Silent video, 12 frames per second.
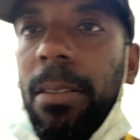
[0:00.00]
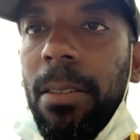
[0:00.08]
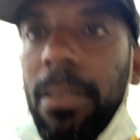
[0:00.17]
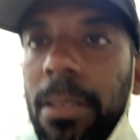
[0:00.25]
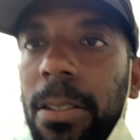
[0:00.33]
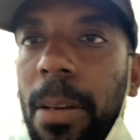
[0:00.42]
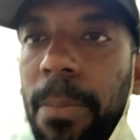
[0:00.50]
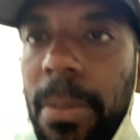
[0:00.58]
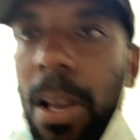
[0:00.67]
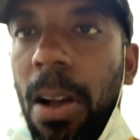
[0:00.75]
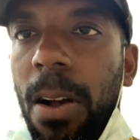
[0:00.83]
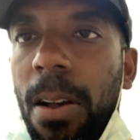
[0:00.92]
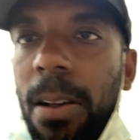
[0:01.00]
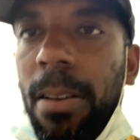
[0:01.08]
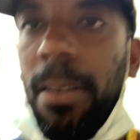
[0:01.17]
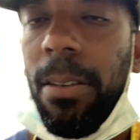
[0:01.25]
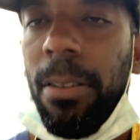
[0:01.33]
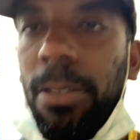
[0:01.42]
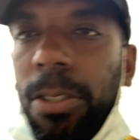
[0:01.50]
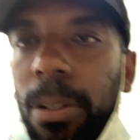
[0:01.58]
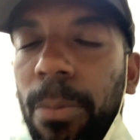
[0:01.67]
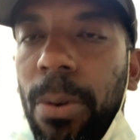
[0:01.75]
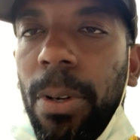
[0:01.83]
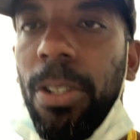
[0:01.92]
What's up, y'all? It's your
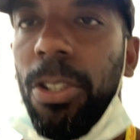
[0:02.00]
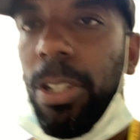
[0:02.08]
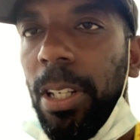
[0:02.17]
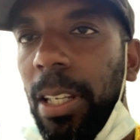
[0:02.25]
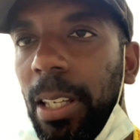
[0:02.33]
boy G.